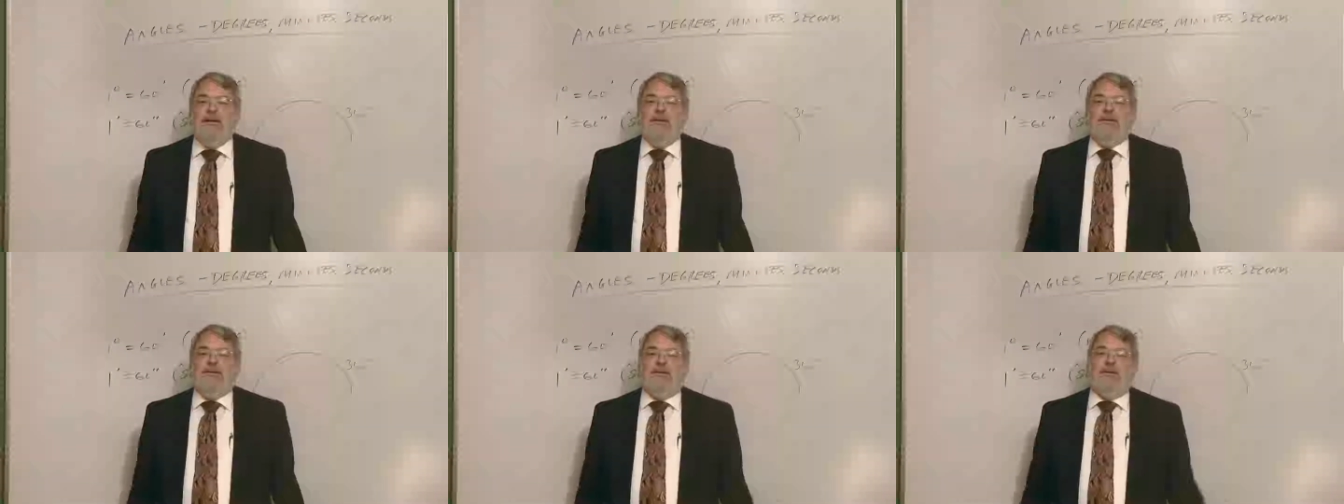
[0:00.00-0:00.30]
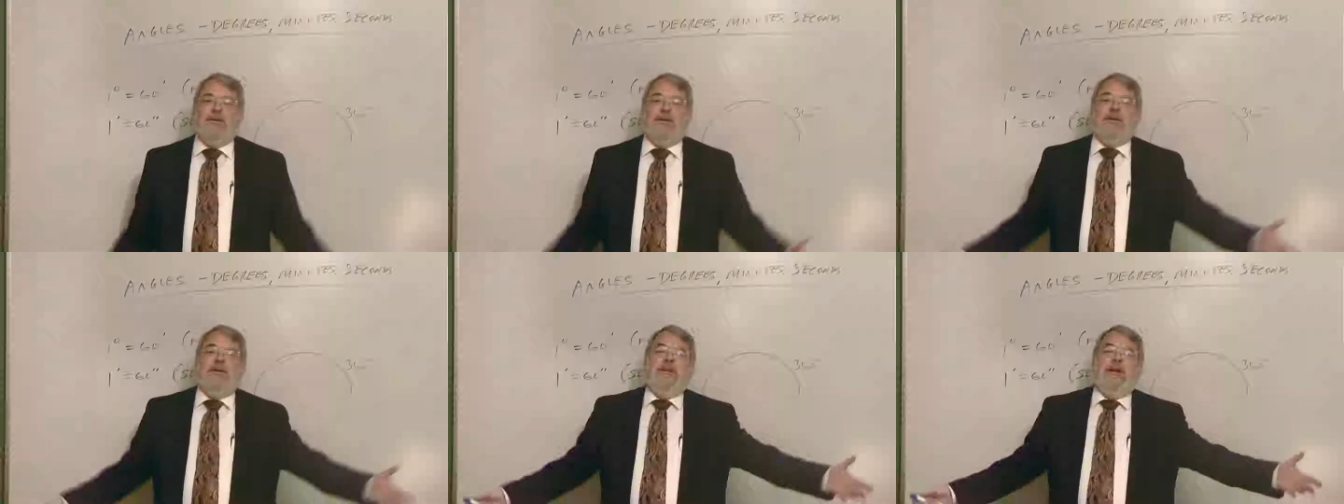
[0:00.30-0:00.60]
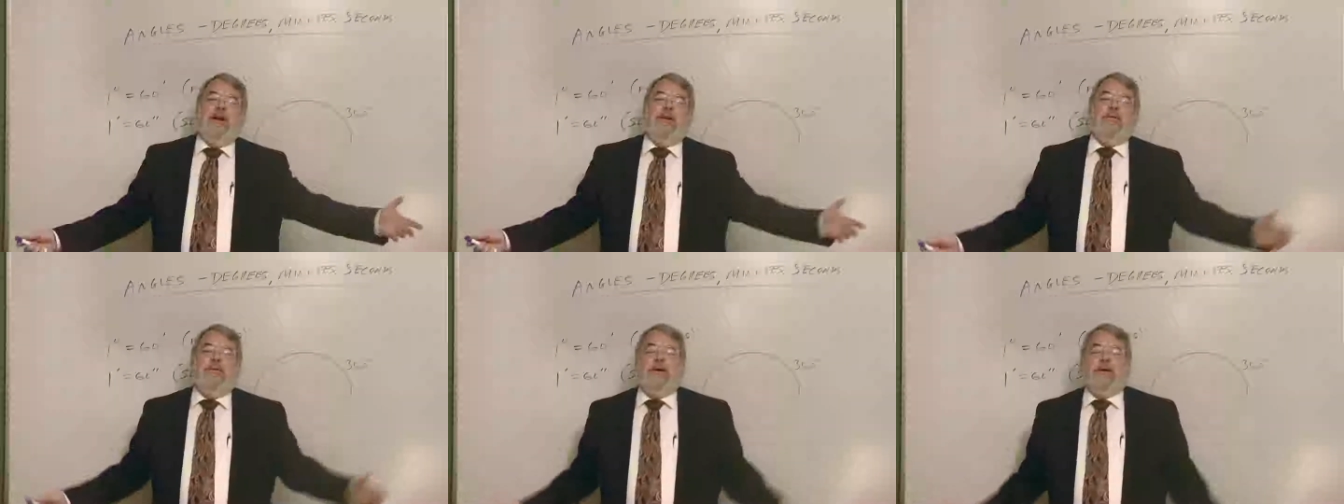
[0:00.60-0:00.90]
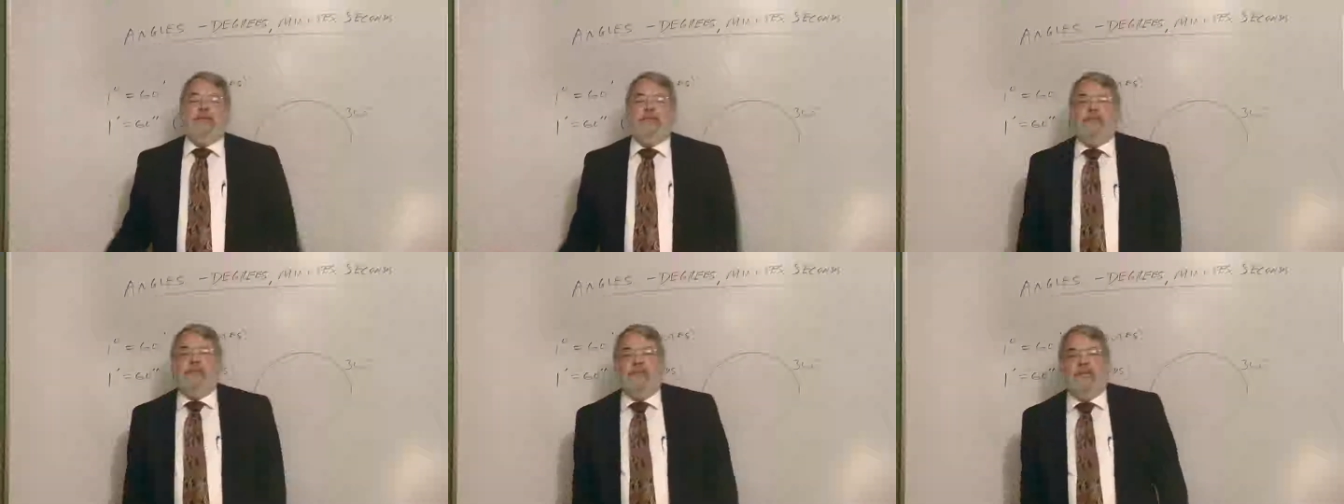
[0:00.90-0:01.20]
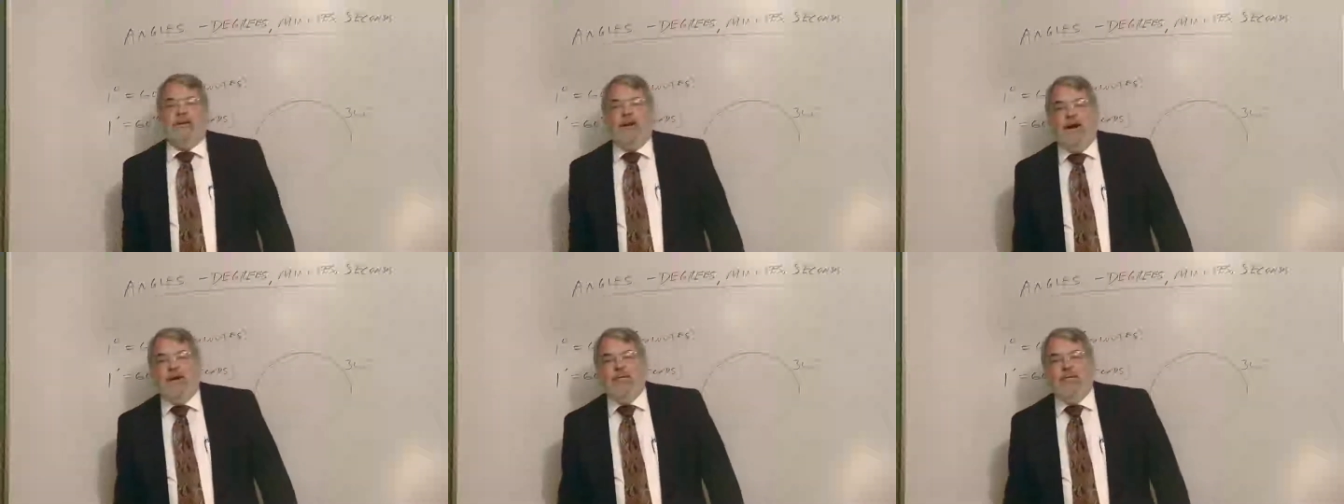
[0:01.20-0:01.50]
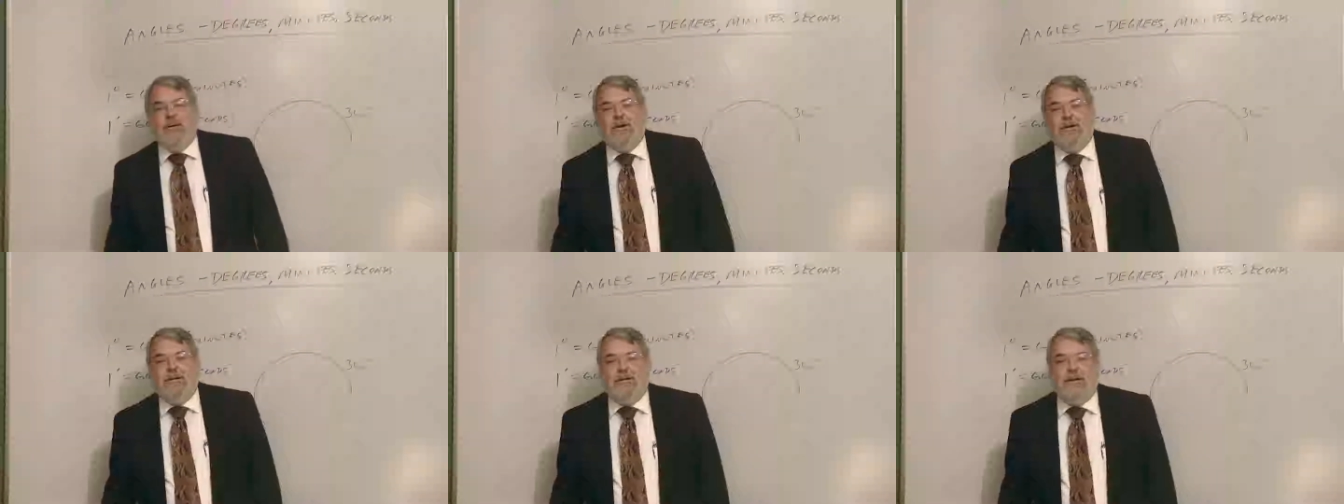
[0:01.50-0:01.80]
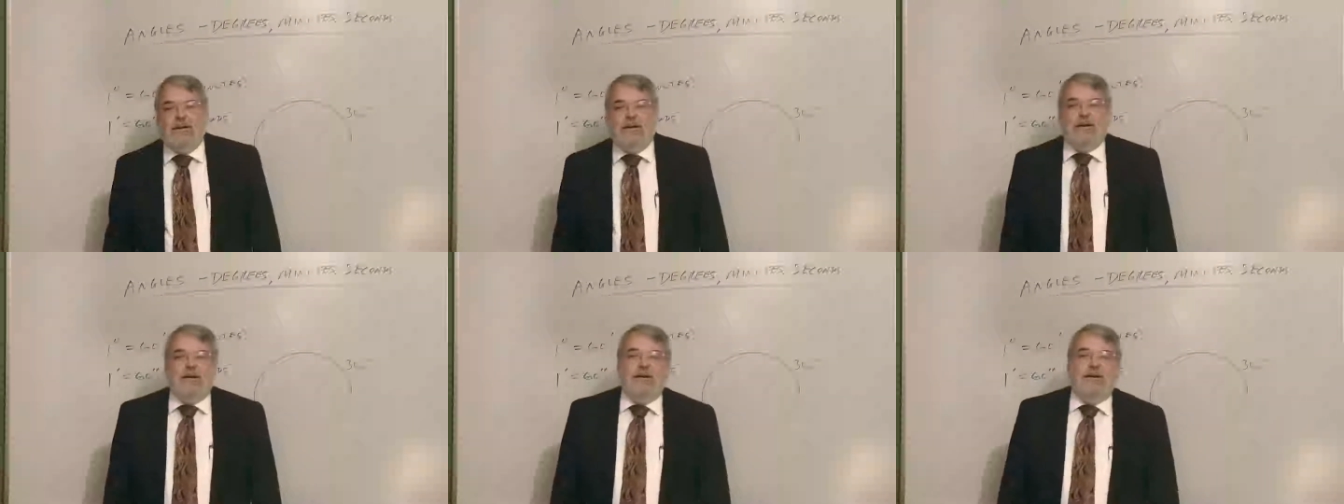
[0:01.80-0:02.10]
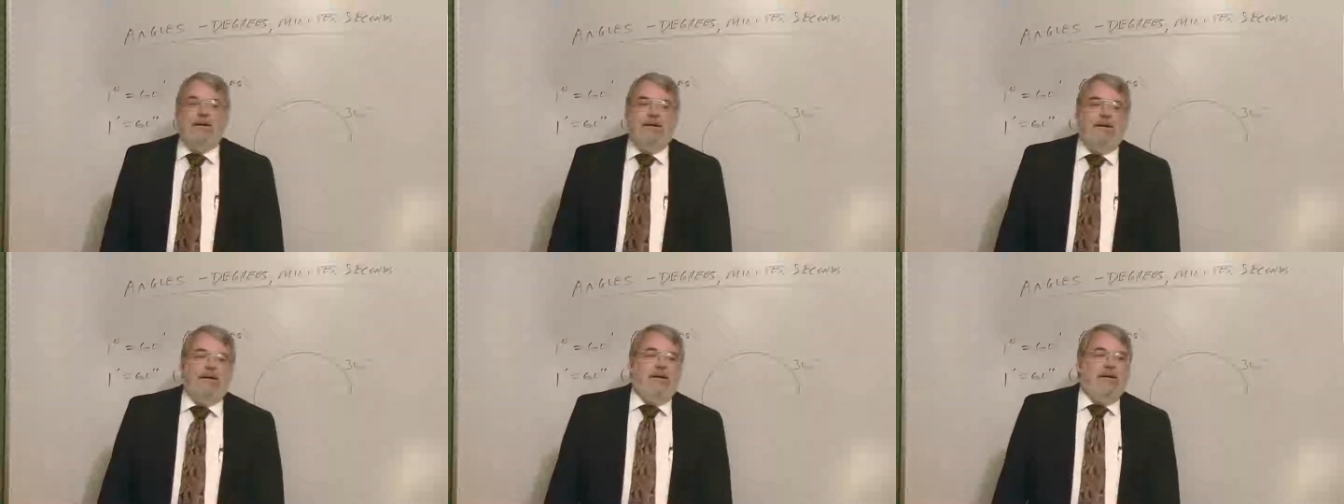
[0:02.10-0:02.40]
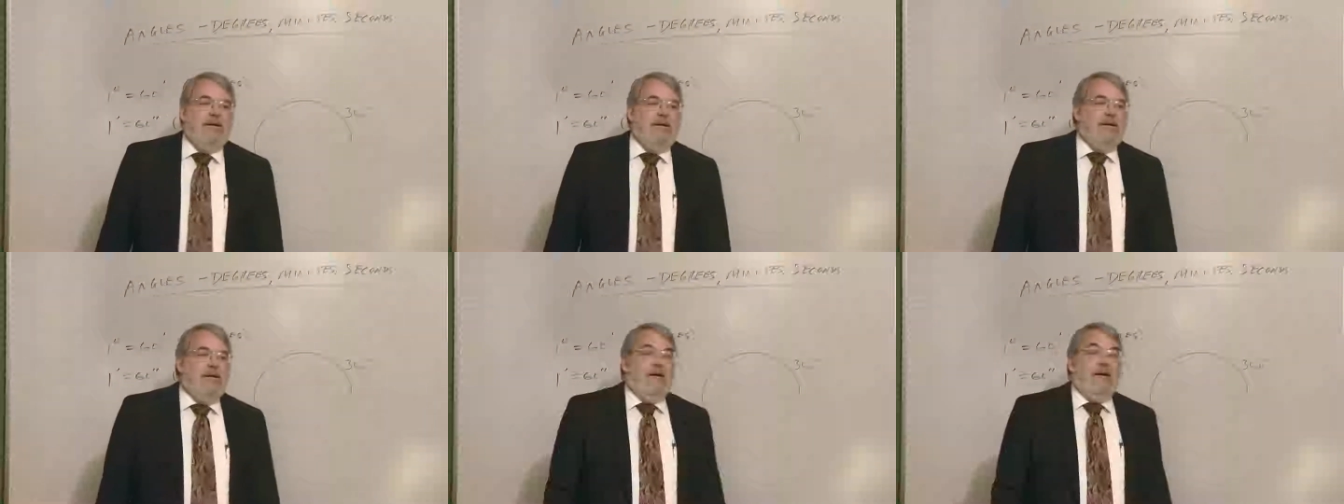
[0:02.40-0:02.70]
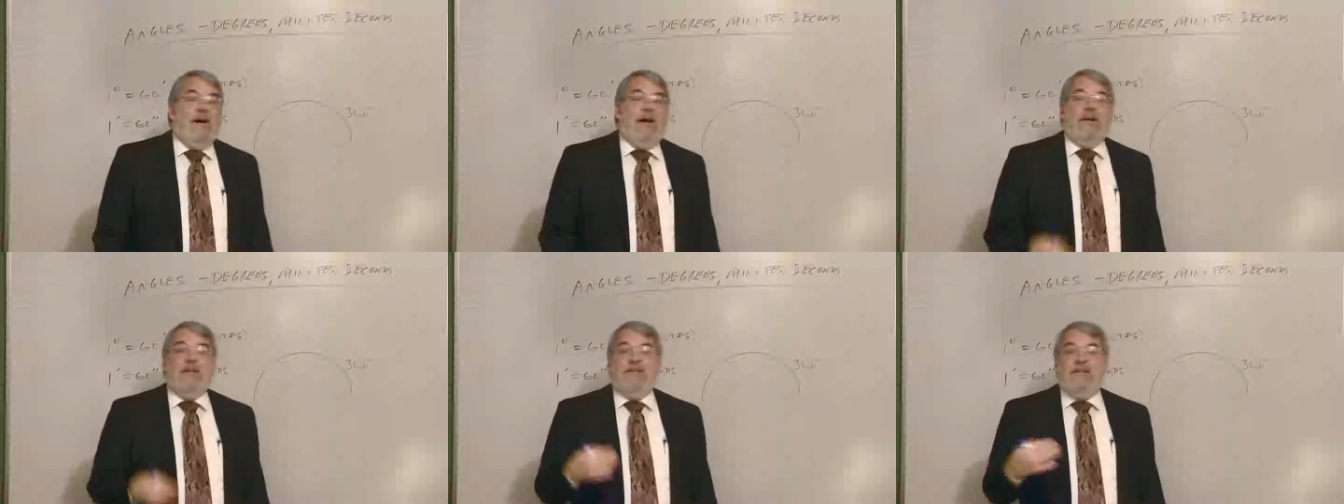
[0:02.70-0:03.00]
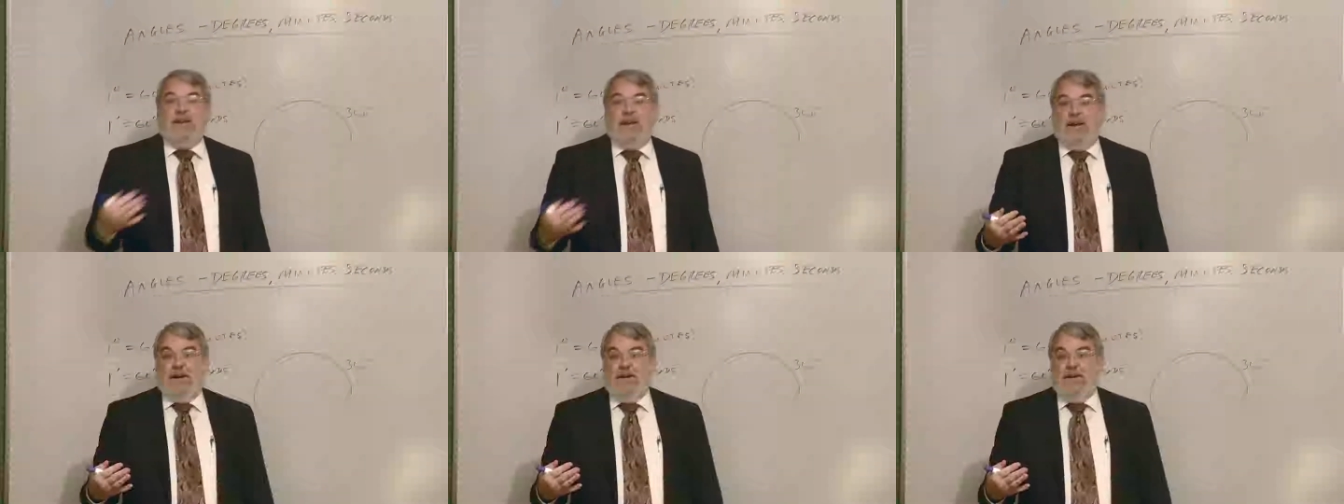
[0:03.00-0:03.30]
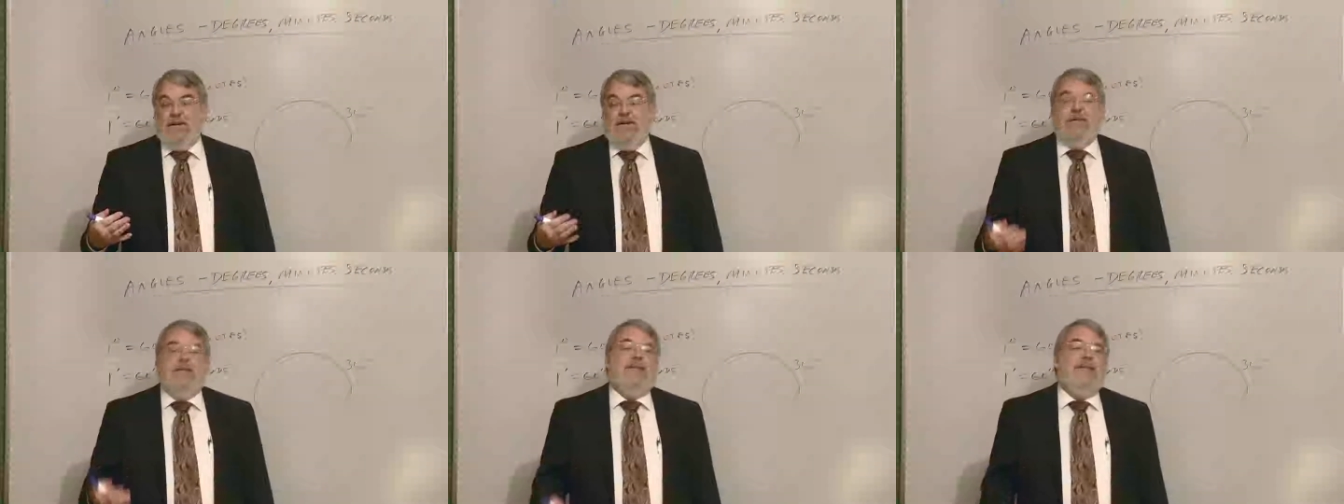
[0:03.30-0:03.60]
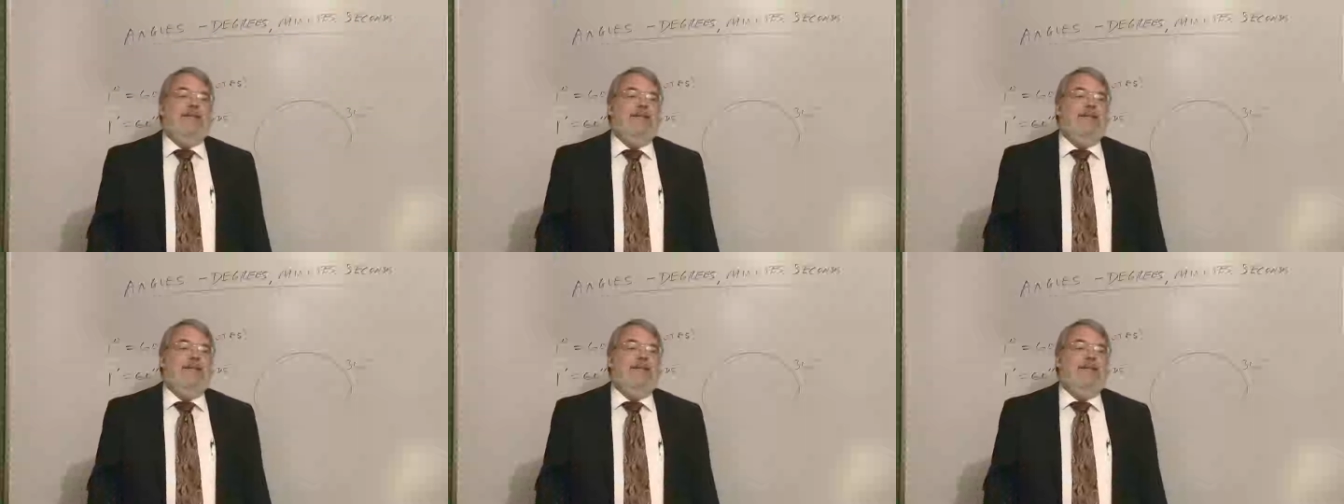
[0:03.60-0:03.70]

So what did I win? I won a deed.